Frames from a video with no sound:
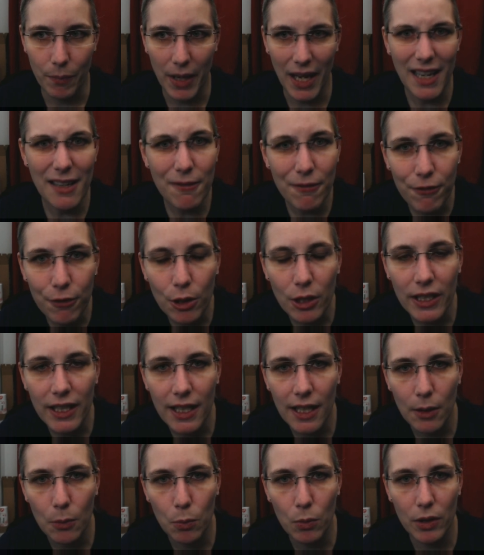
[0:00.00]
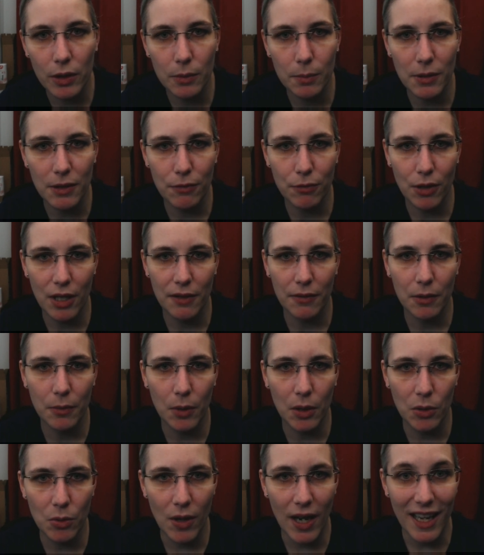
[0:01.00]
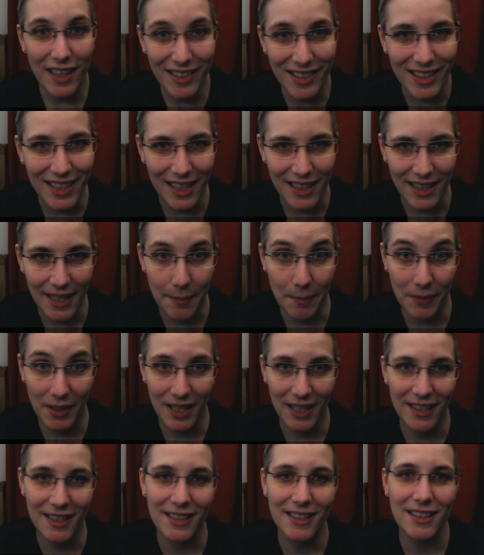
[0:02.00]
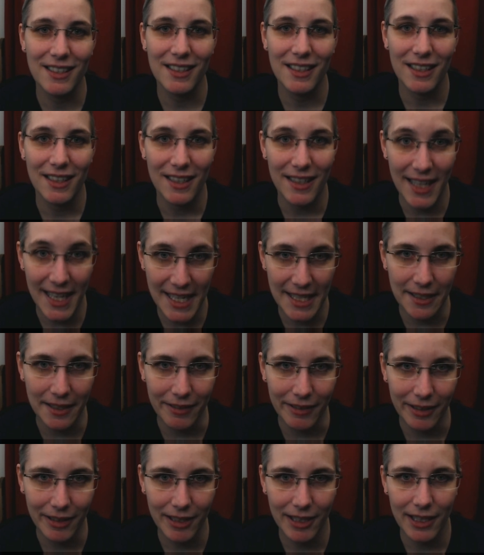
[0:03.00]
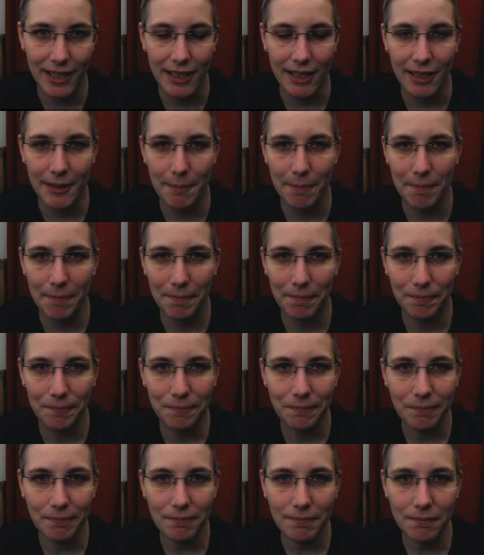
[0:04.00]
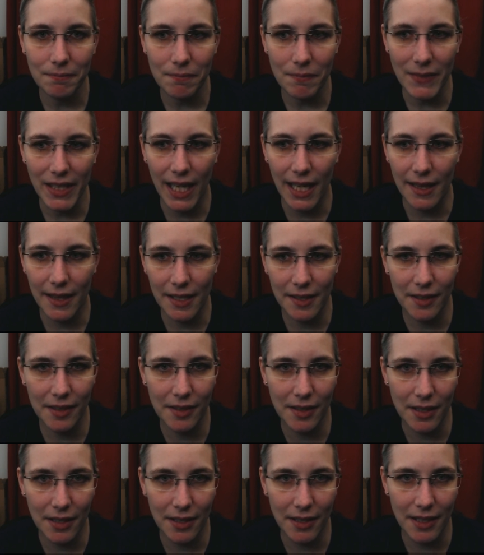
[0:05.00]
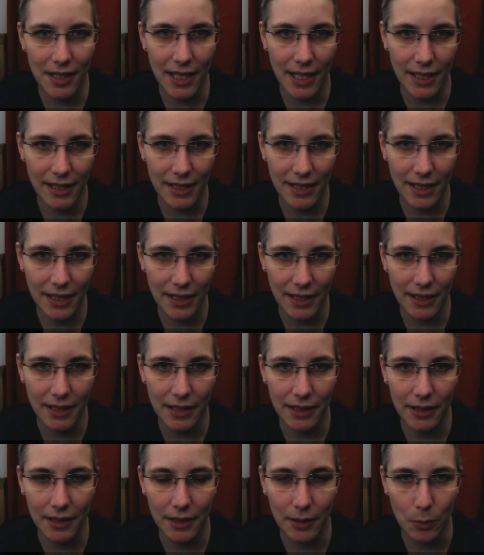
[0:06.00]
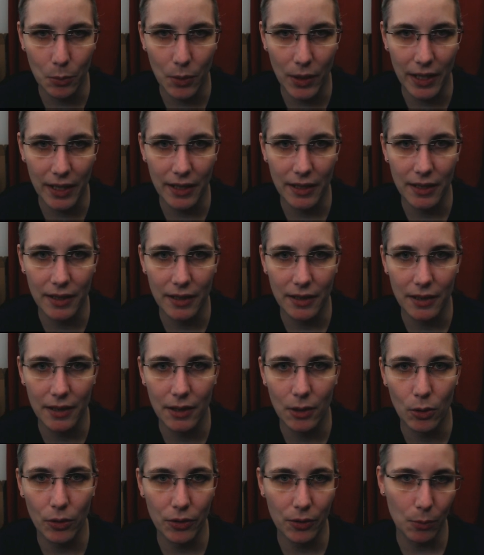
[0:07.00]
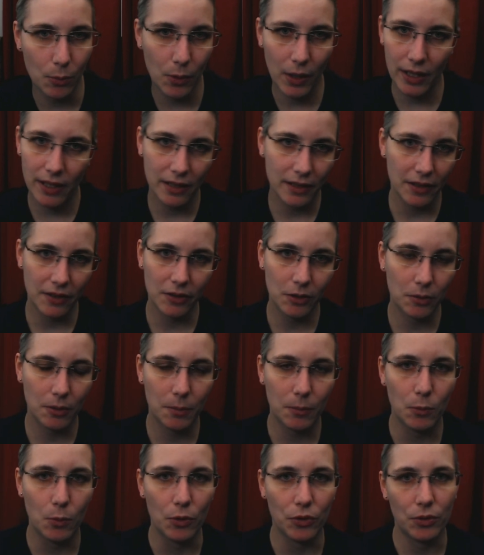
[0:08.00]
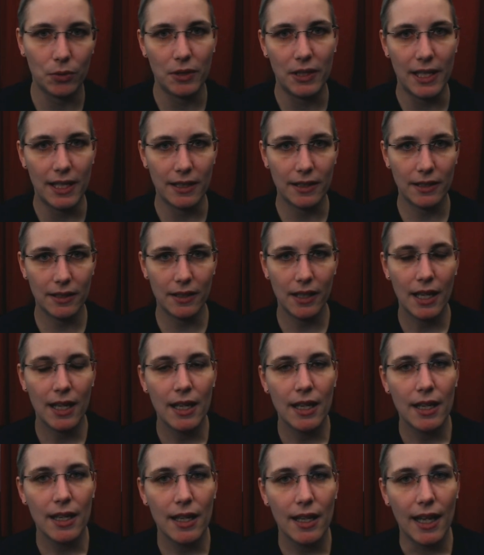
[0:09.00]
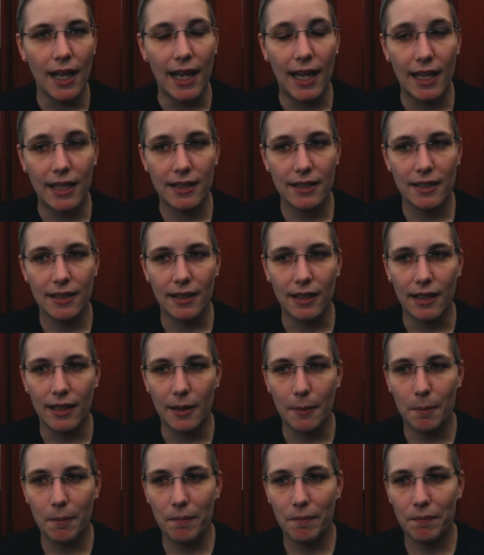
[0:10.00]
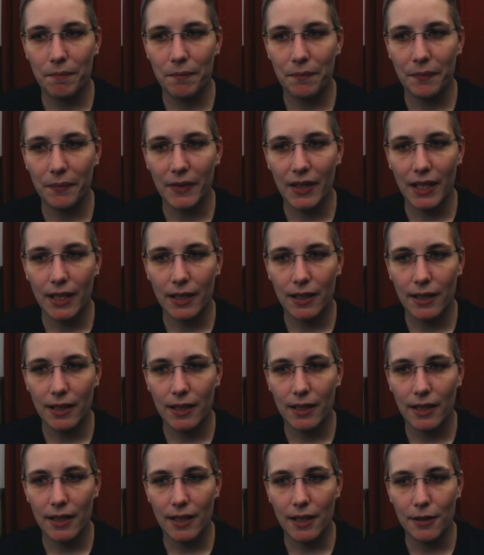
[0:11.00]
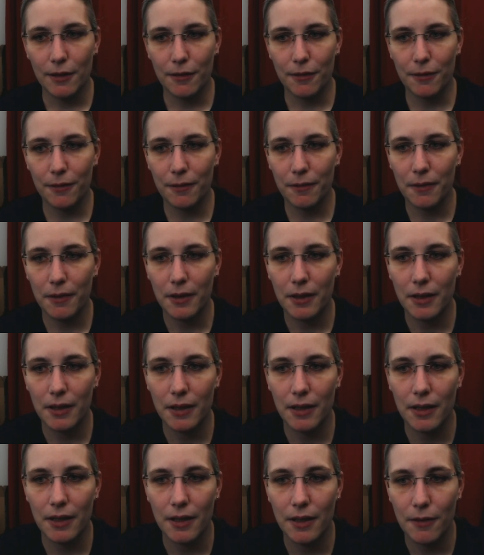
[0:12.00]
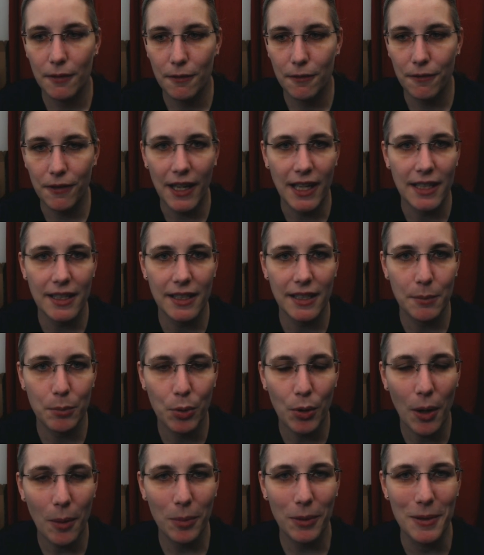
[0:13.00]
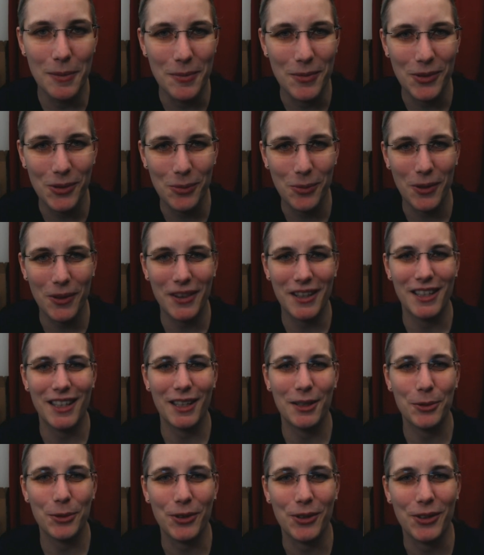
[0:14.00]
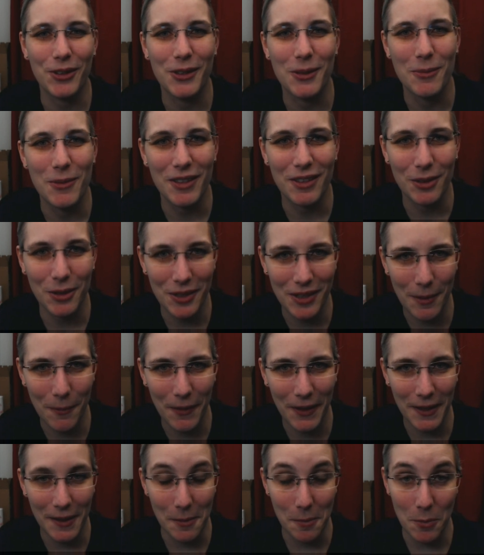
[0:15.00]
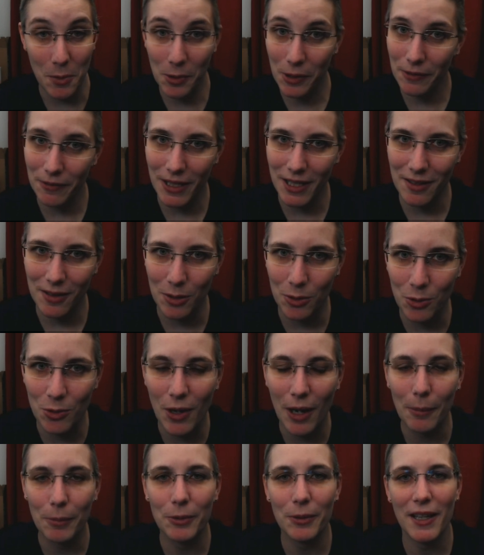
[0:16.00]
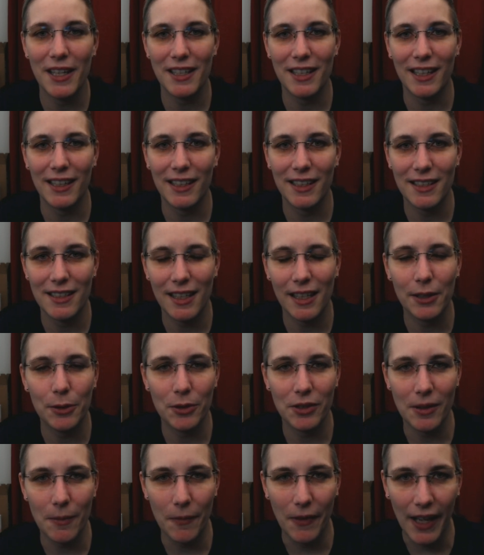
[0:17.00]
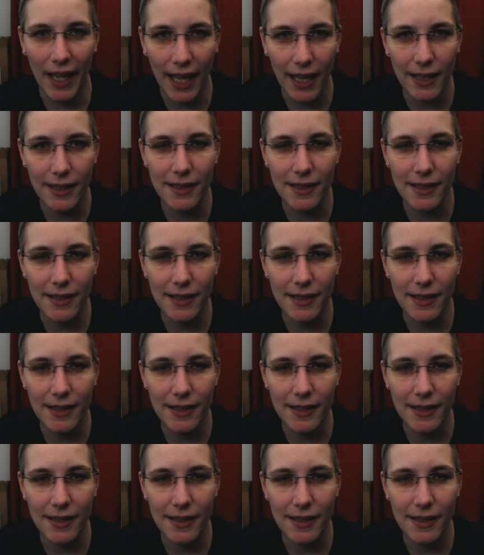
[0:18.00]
painfully it will be for everyone who hasn't yet updated later. Um, and this is the the idea here uh, why uh, also why this script was created and um, if finding problems with the ecosystem is not something that motivates you to upgrade. I can tell you something